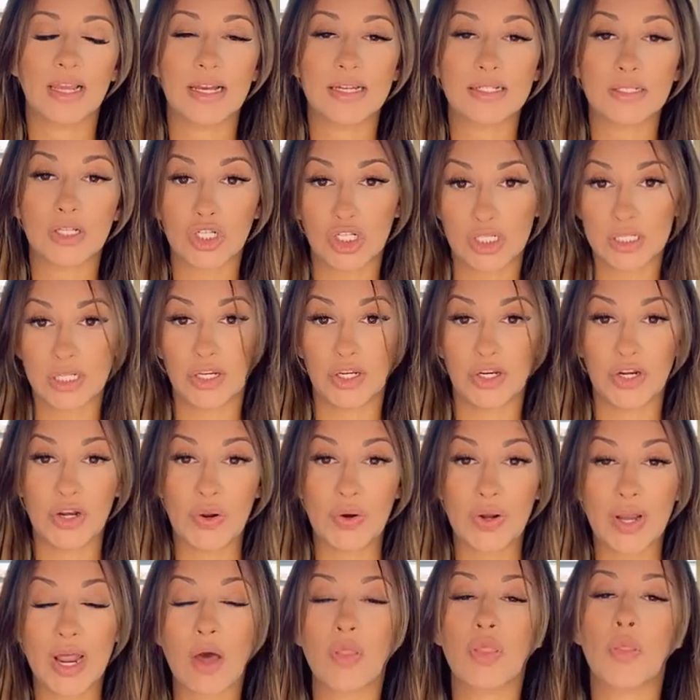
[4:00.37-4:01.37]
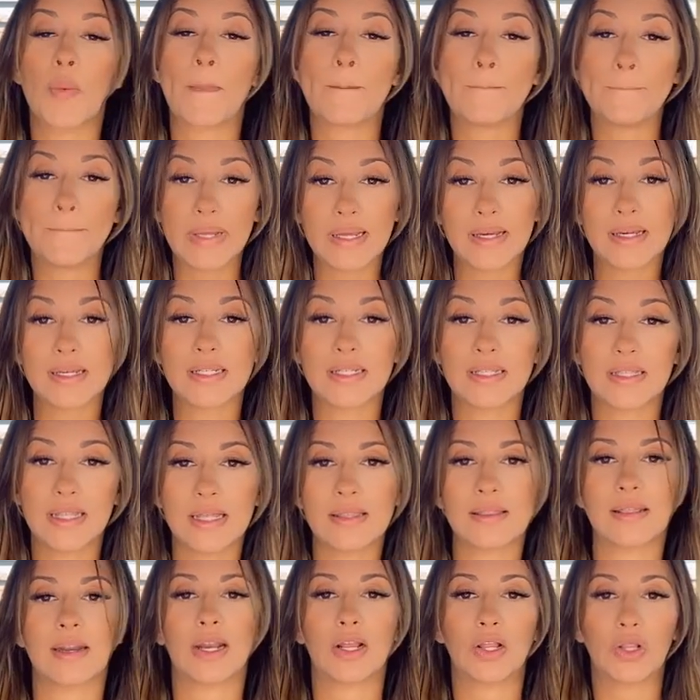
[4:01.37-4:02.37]
guess I'll just let you know now, the biggest
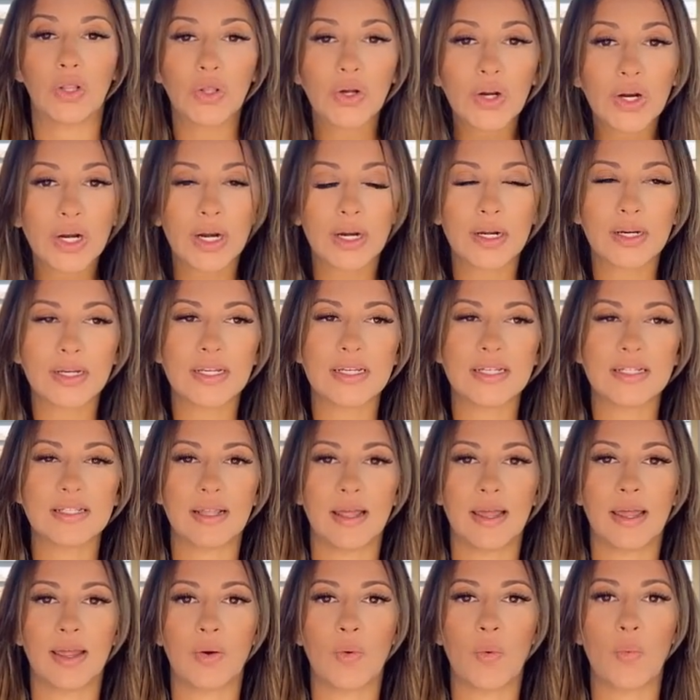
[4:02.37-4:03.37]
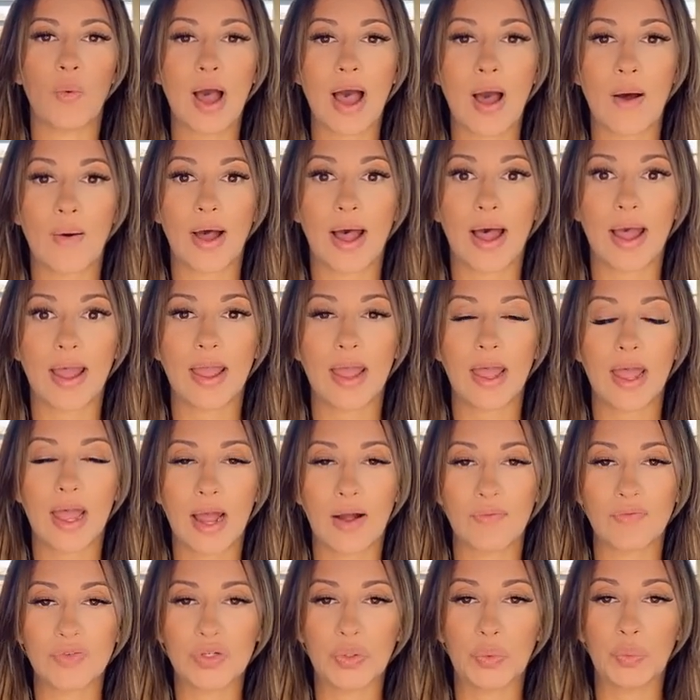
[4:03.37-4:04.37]
thing that I learned is wow, I
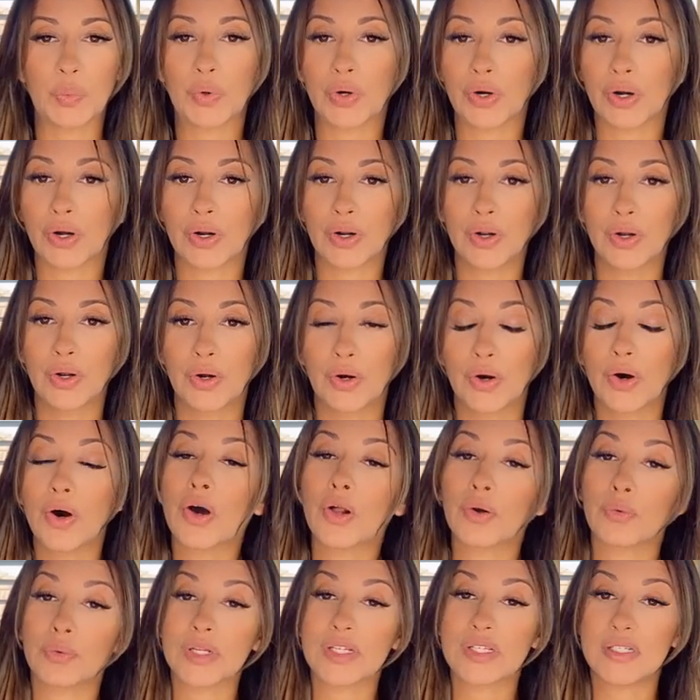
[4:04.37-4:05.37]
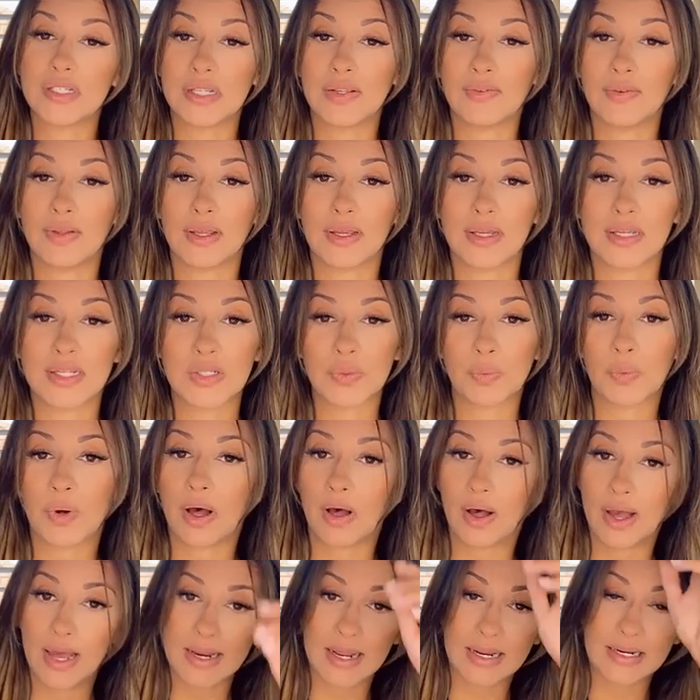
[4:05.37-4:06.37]
have to work on receiving as
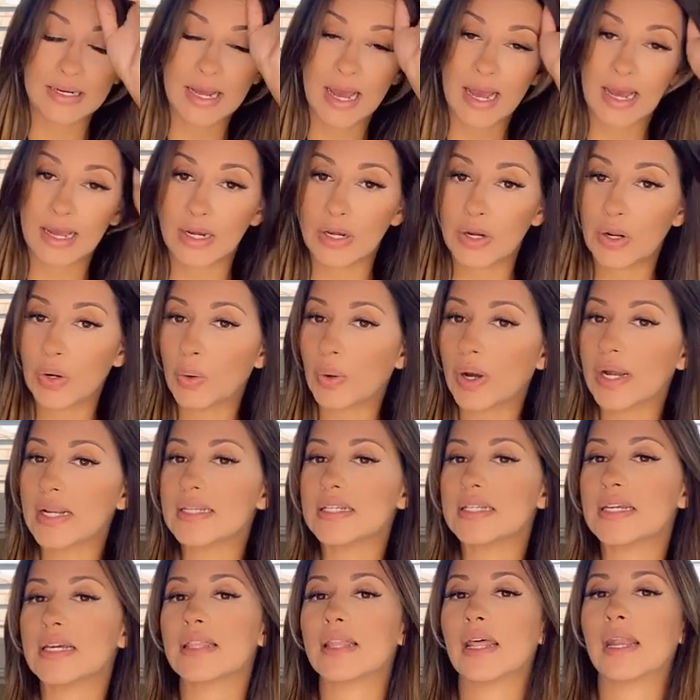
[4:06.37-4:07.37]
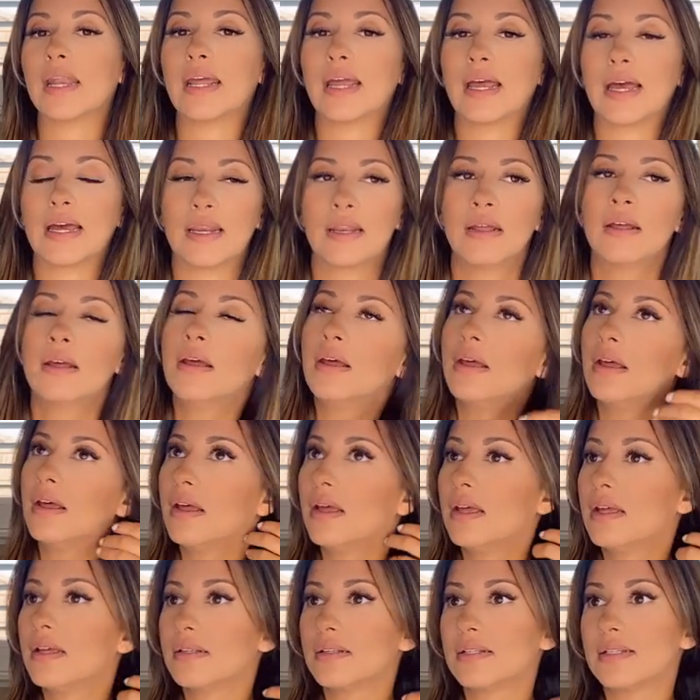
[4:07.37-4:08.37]
well. And I had no idea that I had
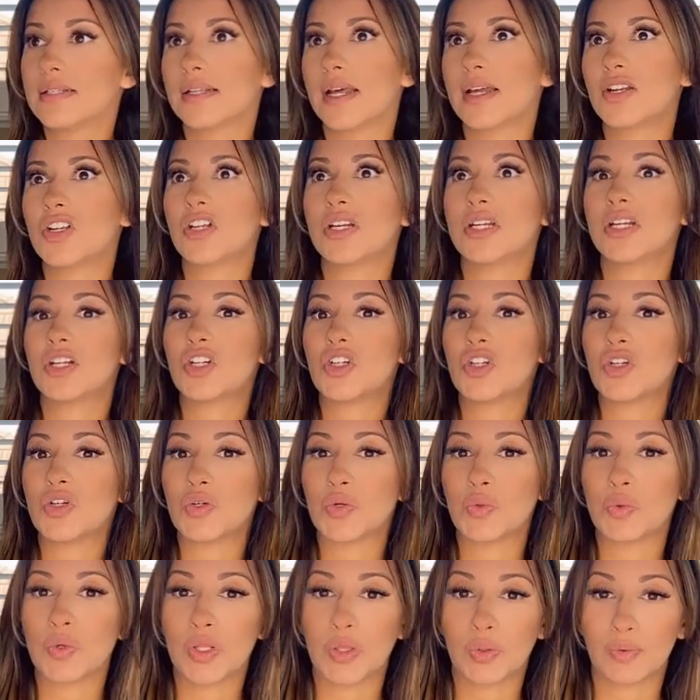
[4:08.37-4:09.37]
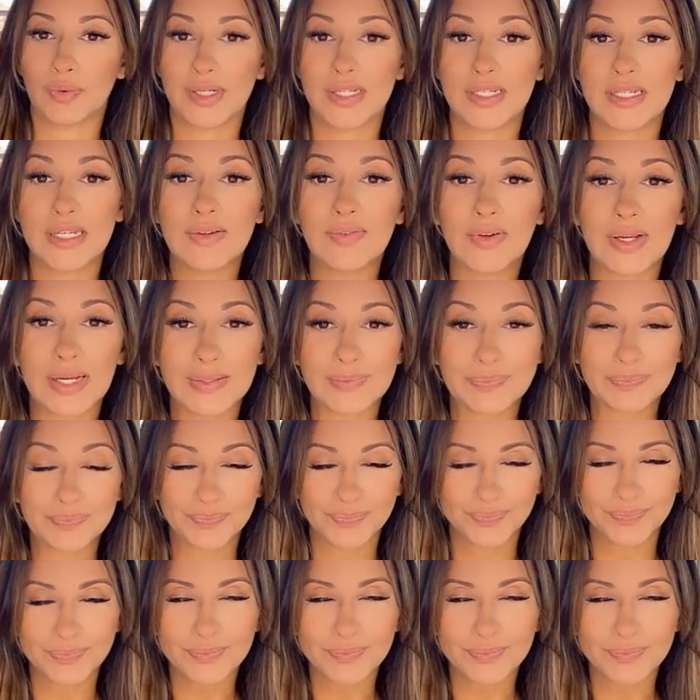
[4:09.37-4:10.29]
such an issue with receiving.